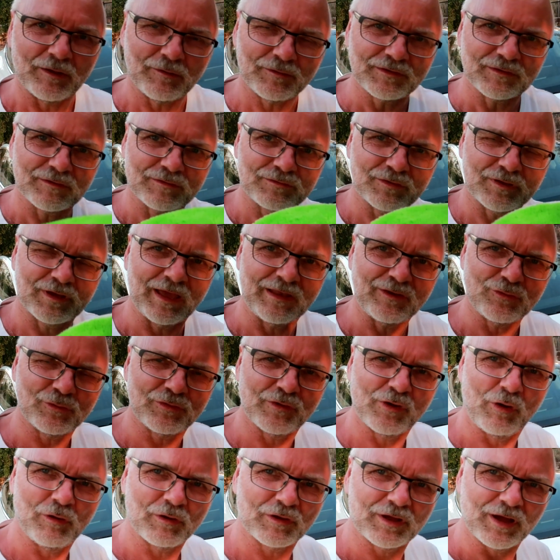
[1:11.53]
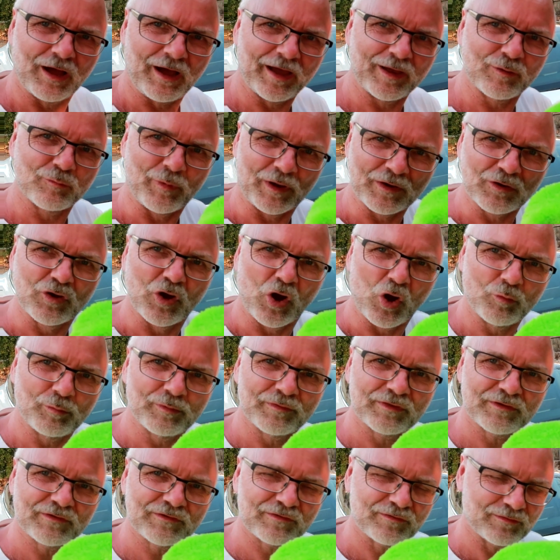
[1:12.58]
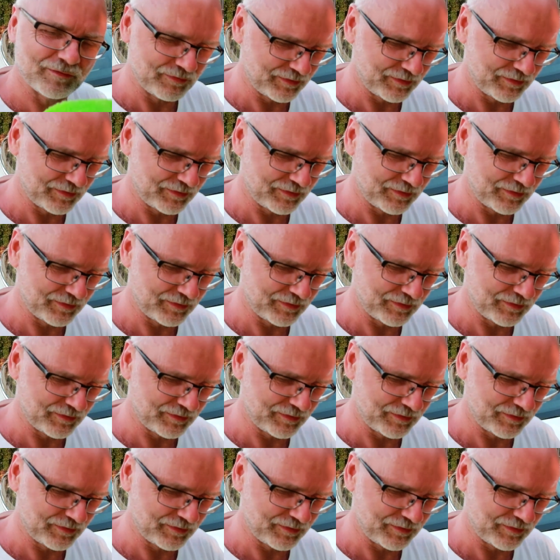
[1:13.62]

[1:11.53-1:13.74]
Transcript: know you, you can do the whole car in one go with this